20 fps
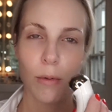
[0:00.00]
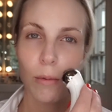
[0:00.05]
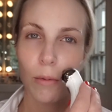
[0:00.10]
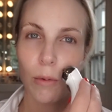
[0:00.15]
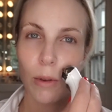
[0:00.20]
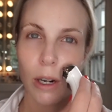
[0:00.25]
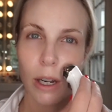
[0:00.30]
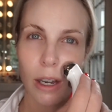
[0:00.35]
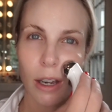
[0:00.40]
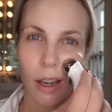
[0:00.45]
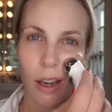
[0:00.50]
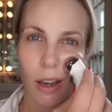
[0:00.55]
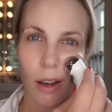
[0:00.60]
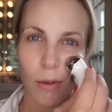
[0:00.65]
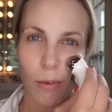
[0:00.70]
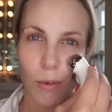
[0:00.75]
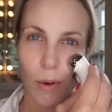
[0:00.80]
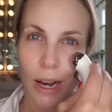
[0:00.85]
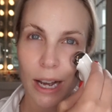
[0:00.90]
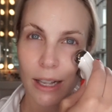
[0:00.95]

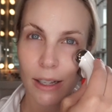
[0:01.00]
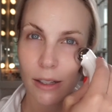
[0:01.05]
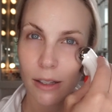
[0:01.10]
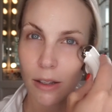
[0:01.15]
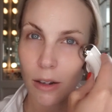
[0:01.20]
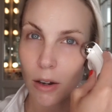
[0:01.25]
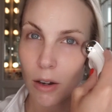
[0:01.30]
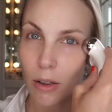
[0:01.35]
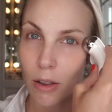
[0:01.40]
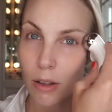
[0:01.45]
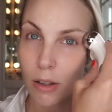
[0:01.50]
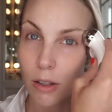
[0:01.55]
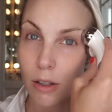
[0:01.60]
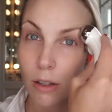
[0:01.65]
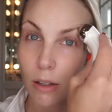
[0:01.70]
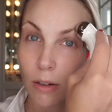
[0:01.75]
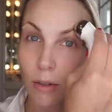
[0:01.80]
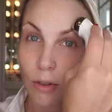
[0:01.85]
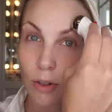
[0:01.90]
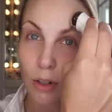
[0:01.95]
re-wets all the
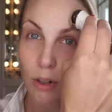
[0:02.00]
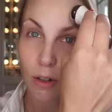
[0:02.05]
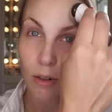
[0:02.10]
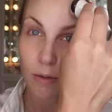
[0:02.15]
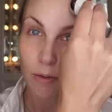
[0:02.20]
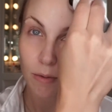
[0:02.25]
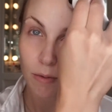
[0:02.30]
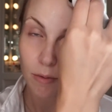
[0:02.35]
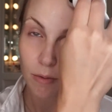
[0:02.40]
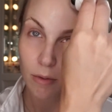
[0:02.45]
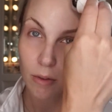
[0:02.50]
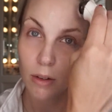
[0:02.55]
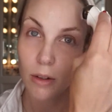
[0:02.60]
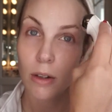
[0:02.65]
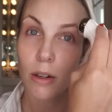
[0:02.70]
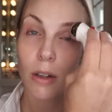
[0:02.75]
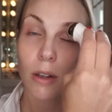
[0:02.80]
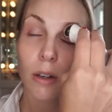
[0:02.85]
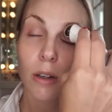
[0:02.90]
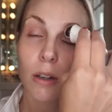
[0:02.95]
solution
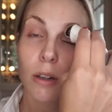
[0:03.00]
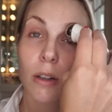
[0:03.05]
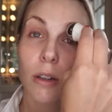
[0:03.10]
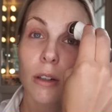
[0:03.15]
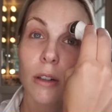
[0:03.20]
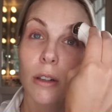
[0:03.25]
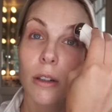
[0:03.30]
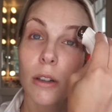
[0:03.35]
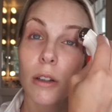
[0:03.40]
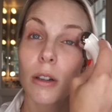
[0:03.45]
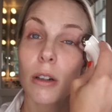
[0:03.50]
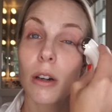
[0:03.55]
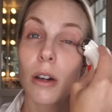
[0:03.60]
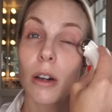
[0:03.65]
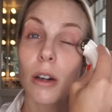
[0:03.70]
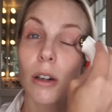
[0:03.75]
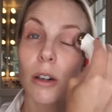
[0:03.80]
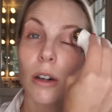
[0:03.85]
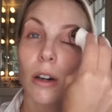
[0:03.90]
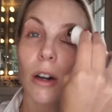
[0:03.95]

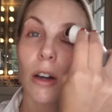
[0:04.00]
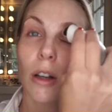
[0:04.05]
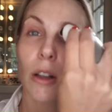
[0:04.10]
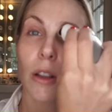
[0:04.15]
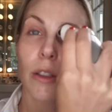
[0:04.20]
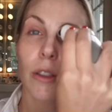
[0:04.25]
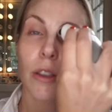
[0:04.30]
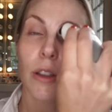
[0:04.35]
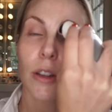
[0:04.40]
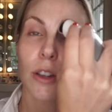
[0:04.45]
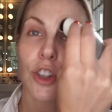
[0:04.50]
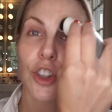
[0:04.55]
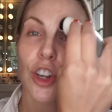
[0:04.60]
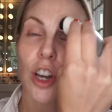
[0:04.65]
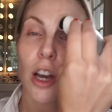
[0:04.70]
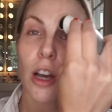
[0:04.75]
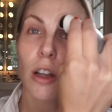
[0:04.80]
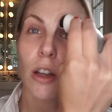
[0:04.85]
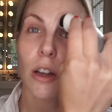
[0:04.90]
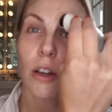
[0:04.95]
on the
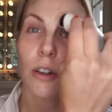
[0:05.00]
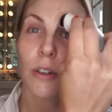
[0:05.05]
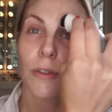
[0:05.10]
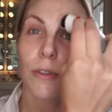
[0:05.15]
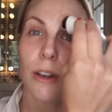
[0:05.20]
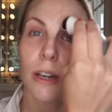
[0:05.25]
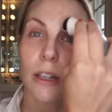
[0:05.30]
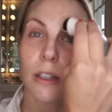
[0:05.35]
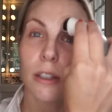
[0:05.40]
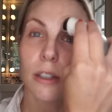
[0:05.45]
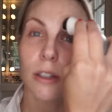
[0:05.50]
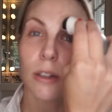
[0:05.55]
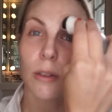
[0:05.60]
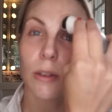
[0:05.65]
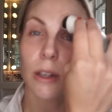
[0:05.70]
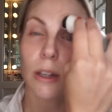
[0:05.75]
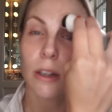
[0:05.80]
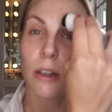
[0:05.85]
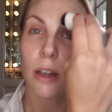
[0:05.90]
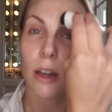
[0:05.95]
gel on your face,
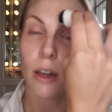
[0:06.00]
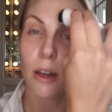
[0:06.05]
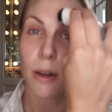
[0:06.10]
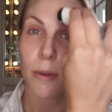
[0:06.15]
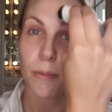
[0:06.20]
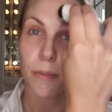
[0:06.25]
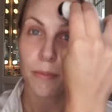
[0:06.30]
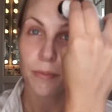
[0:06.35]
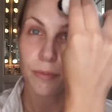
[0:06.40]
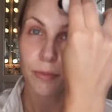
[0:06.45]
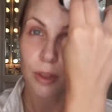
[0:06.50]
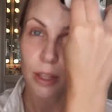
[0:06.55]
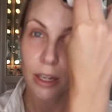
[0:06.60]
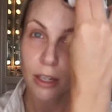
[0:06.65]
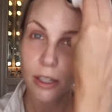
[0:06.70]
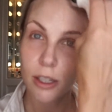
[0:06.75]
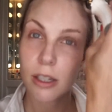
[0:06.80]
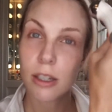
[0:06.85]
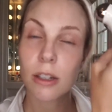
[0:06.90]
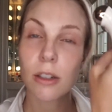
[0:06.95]
so it
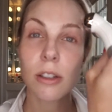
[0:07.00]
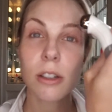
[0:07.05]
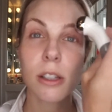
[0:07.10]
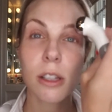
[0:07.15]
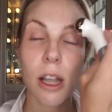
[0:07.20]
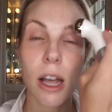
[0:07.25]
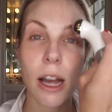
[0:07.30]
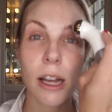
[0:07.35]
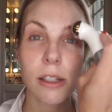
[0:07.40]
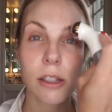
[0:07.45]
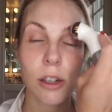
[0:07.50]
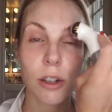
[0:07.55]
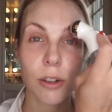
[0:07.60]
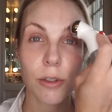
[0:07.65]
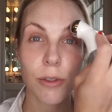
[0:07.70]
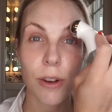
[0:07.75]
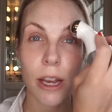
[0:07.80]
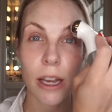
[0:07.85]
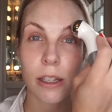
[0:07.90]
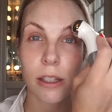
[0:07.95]
still slides on
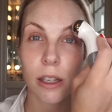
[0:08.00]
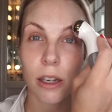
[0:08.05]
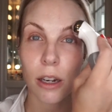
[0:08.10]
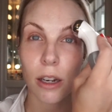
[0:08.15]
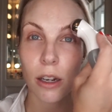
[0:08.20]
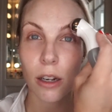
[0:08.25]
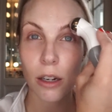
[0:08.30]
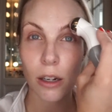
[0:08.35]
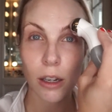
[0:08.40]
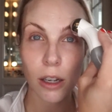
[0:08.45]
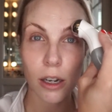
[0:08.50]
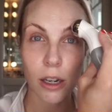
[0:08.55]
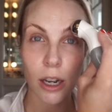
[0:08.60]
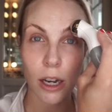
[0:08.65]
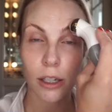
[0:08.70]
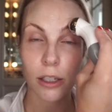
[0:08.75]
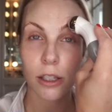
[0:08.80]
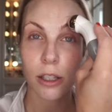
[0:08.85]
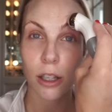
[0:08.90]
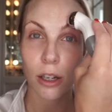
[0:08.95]
your face and it
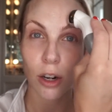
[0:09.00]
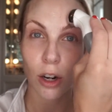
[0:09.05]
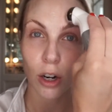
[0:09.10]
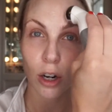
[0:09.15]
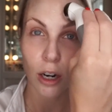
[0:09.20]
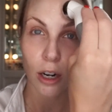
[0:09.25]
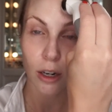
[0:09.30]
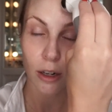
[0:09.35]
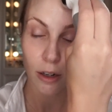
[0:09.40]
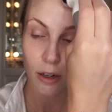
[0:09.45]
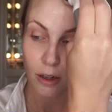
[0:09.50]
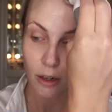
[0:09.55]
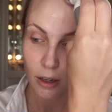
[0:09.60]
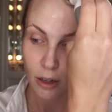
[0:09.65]
conducts the current.